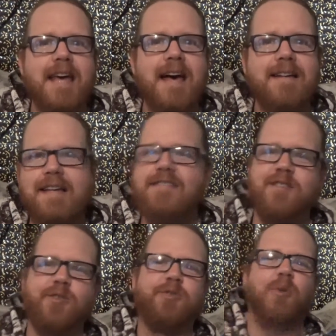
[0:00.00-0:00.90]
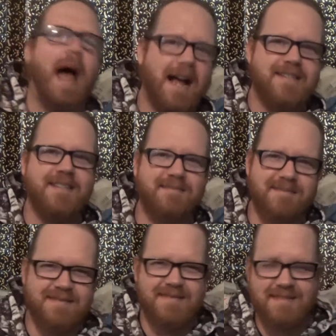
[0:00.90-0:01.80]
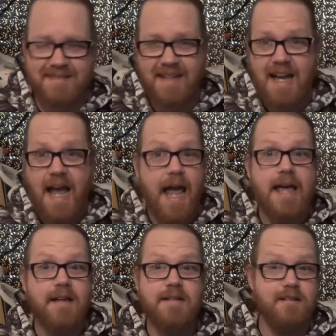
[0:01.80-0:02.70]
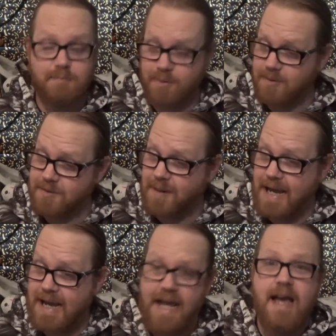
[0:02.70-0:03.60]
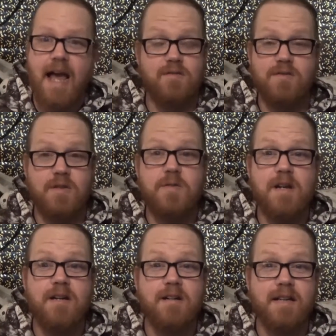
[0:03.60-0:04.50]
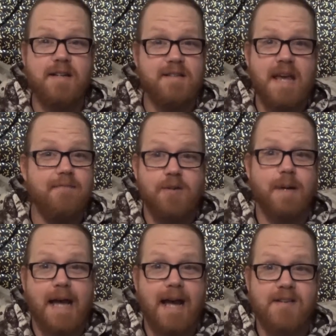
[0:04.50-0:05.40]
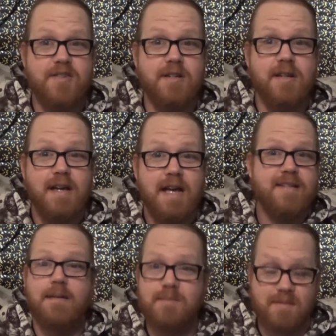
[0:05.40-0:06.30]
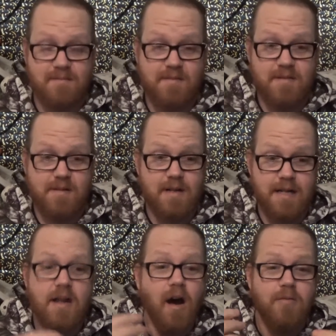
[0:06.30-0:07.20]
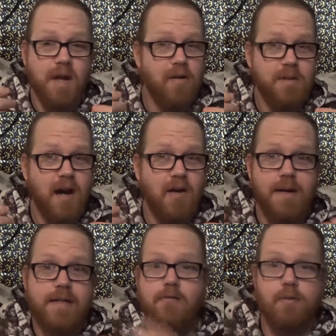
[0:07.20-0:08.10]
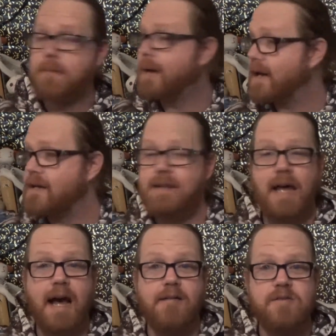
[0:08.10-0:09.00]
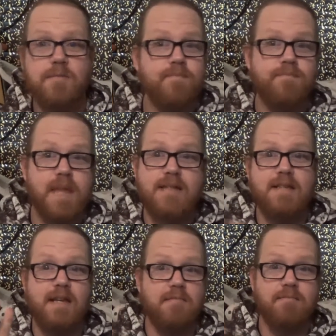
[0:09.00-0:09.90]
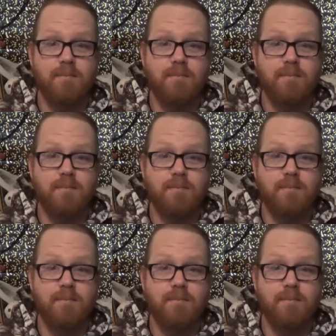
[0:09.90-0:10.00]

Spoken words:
Ted gets whacked and pulled away. Two younger kids have no reaction, except they're like, no, no, no, and then run back into the house. That's it.